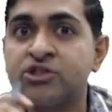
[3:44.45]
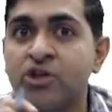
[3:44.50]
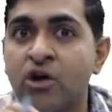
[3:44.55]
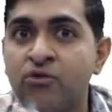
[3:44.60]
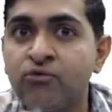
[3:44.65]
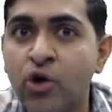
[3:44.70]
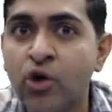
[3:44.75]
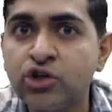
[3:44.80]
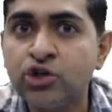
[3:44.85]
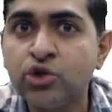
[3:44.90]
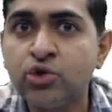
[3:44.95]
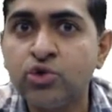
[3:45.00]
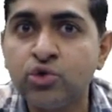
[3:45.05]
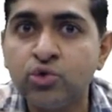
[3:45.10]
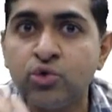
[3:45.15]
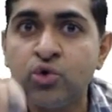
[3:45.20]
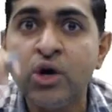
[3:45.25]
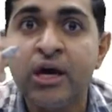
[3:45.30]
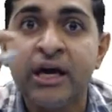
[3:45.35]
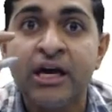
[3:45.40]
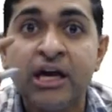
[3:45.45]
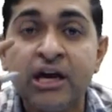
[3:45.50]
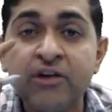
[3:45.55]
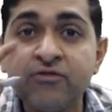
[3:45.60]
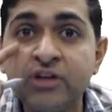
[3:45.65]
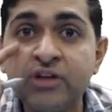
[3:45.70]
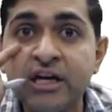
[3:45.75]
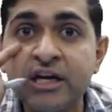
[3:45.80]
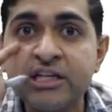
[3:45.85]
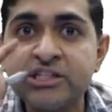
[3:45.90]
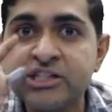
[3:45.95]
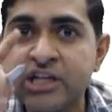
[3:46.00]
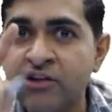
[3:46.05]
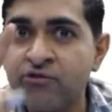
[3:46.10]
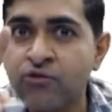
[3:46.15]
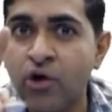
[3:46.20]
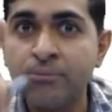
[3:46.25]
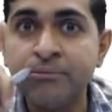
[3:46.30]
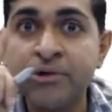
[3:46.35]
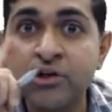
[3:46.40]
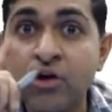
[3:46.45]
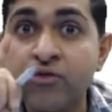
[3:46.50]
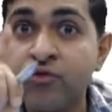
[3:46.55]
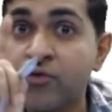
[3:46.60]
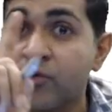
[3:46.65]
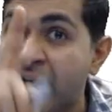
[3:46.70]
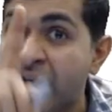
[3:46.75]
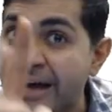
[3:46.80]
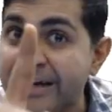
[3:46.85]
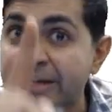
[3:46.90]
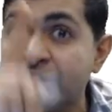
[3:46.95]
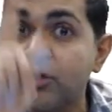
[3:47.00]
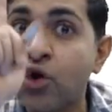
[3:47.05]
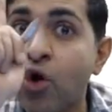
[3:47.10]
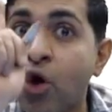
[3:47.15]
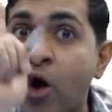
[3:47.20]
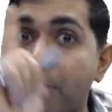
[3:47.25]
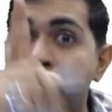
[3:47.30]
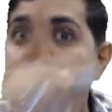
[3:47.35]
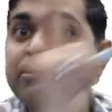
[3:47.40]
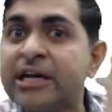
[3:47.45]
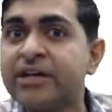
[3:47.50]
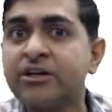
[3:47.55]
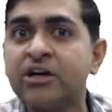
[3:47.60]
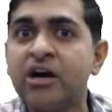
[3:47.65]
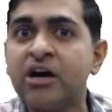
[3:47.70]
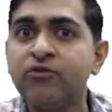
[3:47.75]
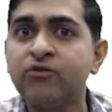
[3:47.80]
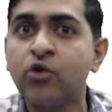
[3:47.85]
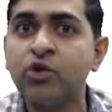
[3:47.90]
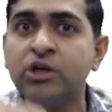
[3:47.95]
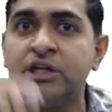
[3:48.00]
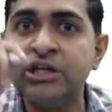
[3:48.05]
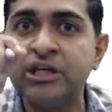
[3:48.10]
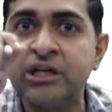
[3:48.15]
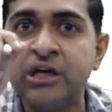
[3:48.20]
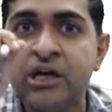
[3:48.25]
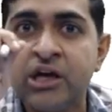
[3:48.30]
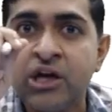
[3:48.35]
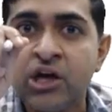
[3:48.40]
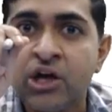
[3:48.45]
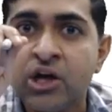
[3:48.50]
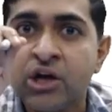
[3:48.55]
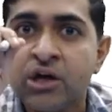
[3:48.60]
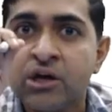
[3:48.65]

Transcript: Now what you do if there is involvement of right optic nerve only?